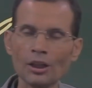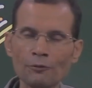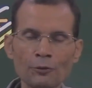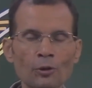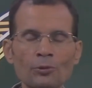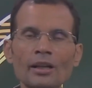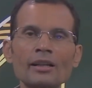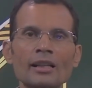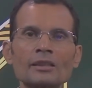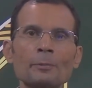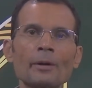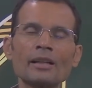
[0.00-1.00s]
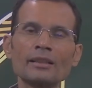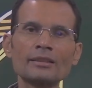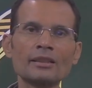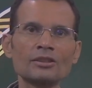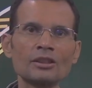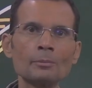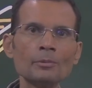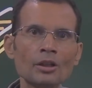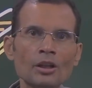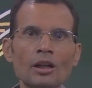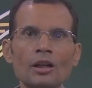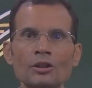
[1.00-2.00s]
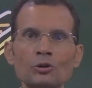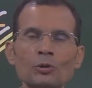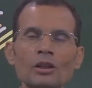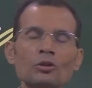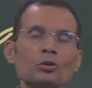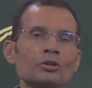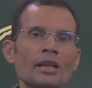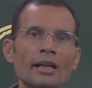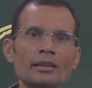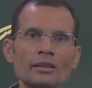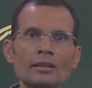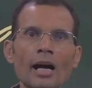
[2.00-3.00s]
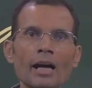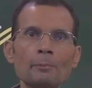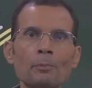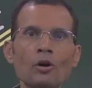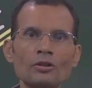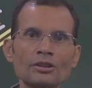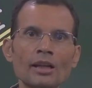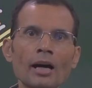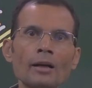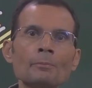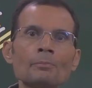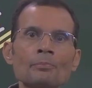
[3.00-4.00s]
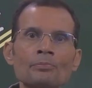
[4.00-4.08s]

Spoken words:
If you have read respiratory system, you will know that hypoxia